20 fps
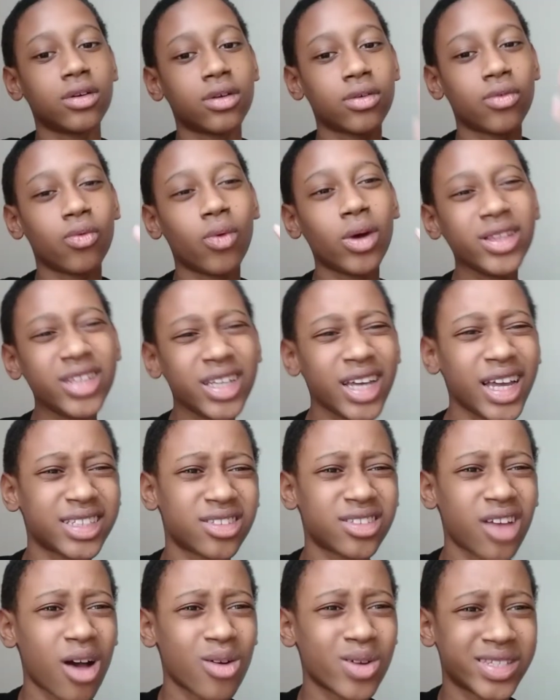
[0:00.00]
One thing I
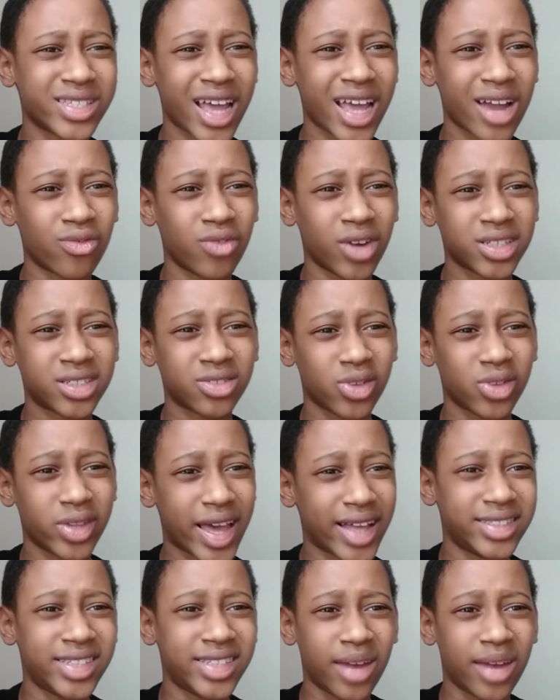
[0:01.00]
saw was that Russ only
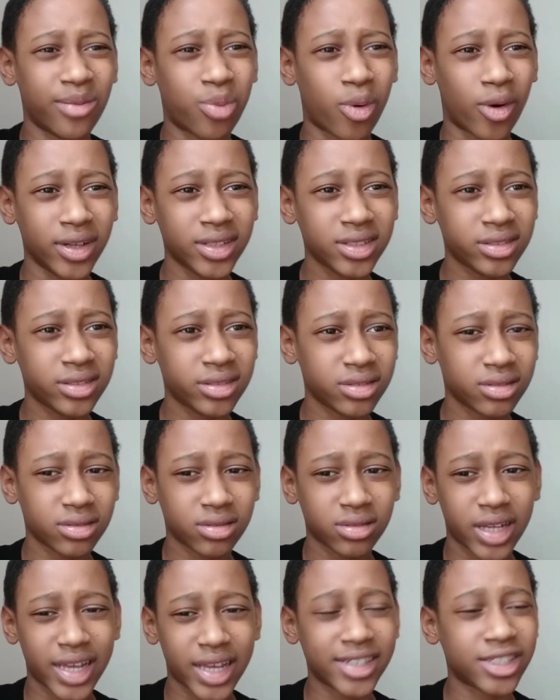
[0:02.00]
had 10 points.
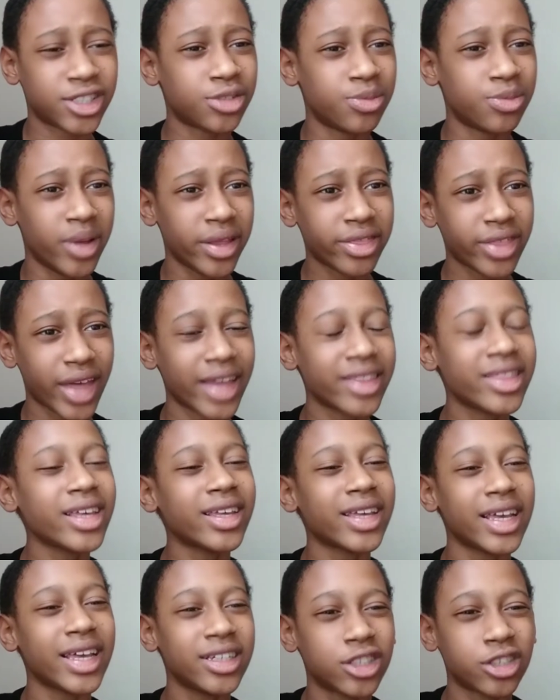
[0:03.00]
I
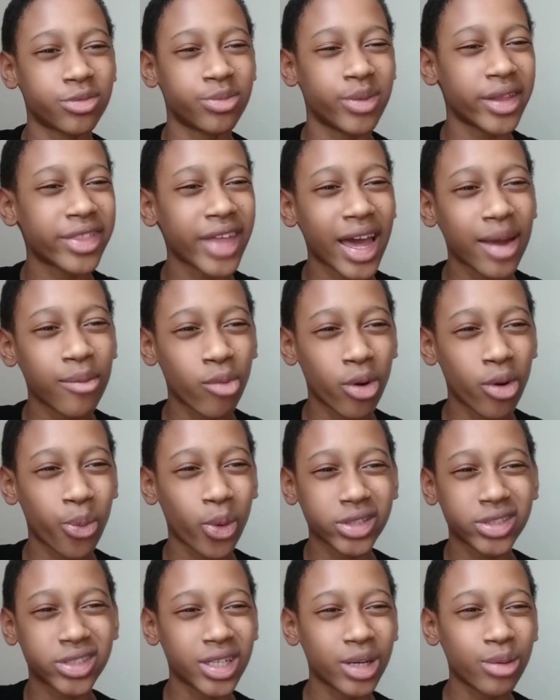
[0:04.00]
think Ish Smith had more
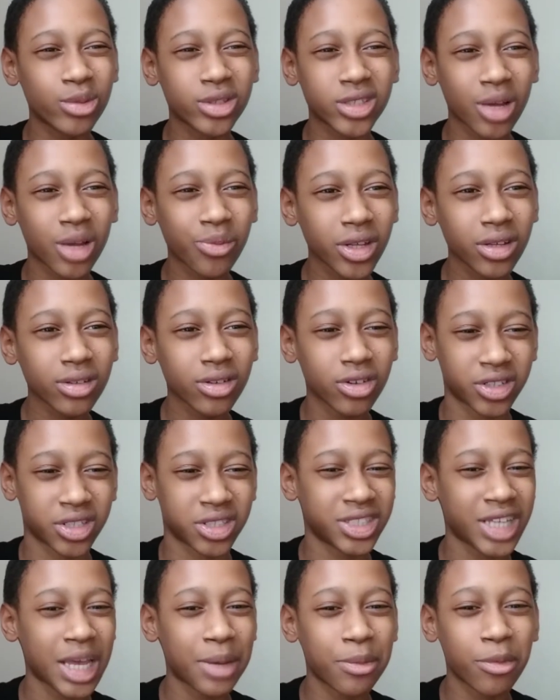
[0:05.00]
points than him or something, or the
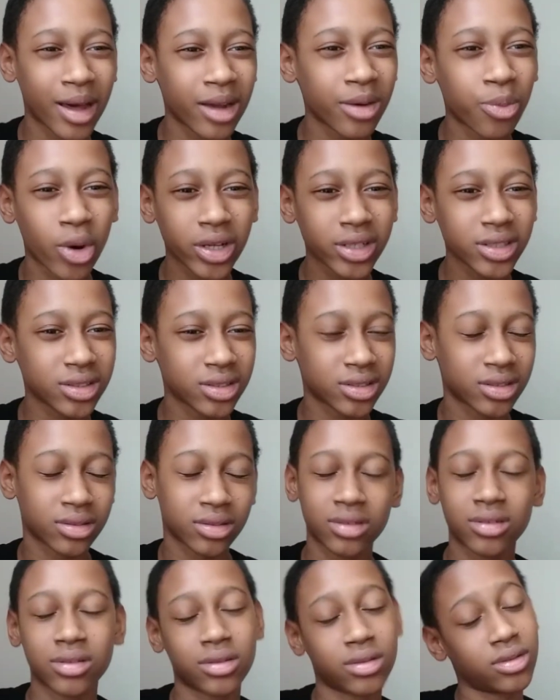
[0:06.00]
same amount of points.
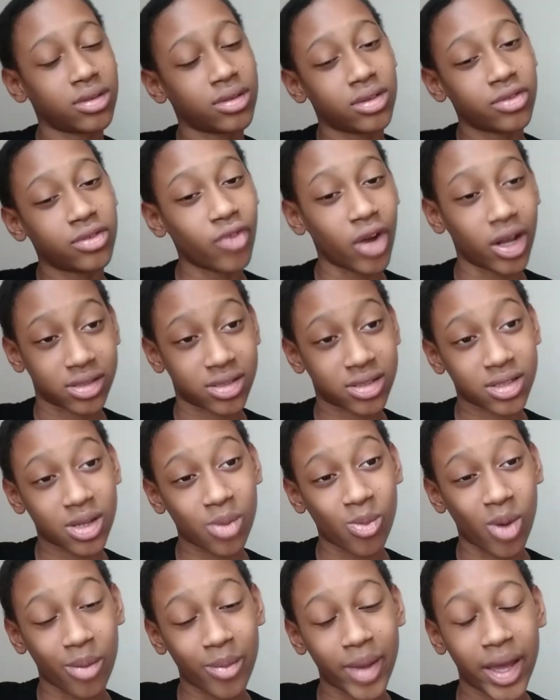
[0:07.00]
Russ, come
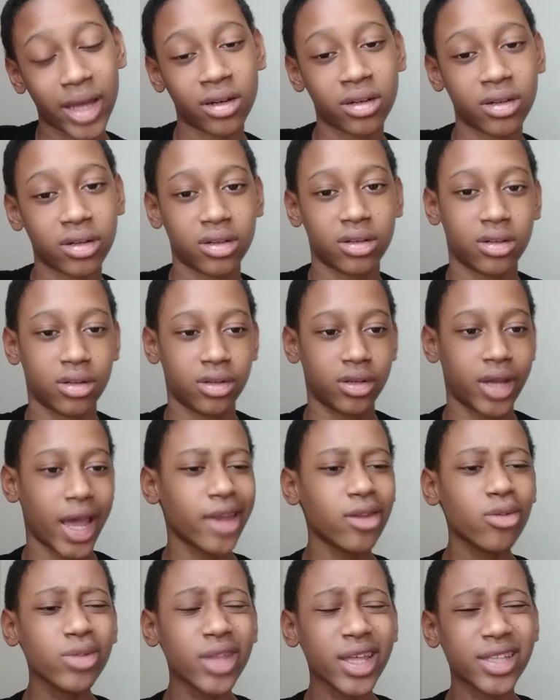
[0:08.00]
on, man. I
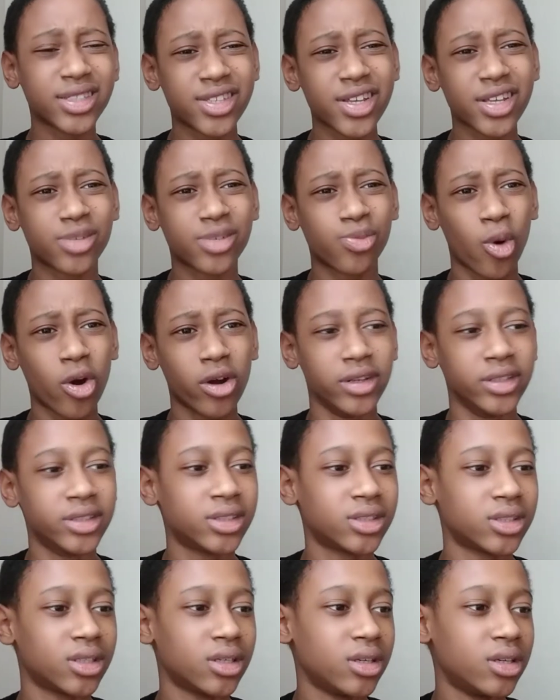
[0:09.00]
knew he had 6
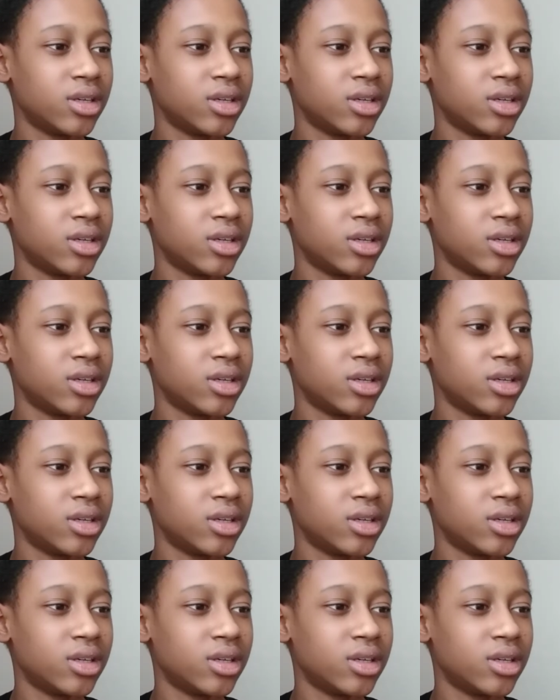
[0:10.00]
boards.